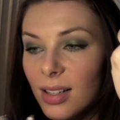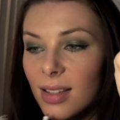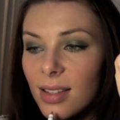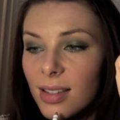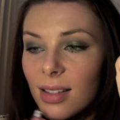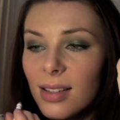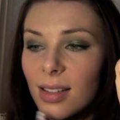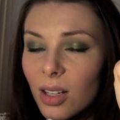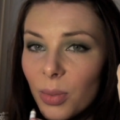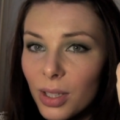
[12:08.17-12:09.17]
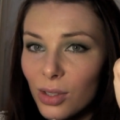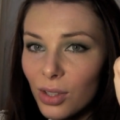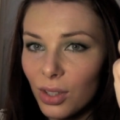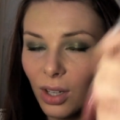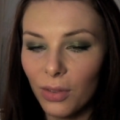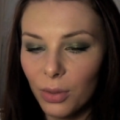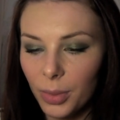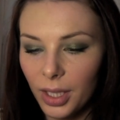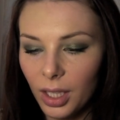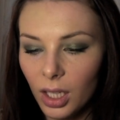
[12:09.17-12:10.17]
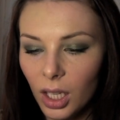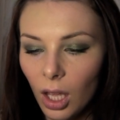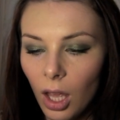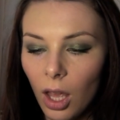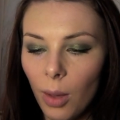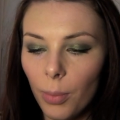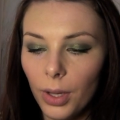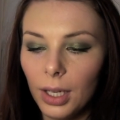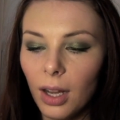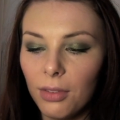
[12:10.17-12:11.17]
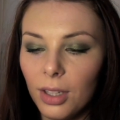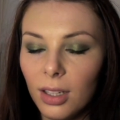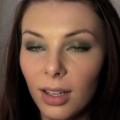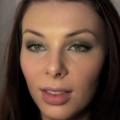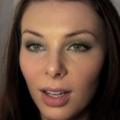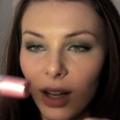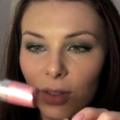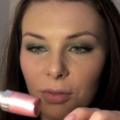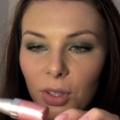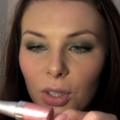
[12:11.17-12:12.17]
This is a little bit too dark for me, but I really like the colour of the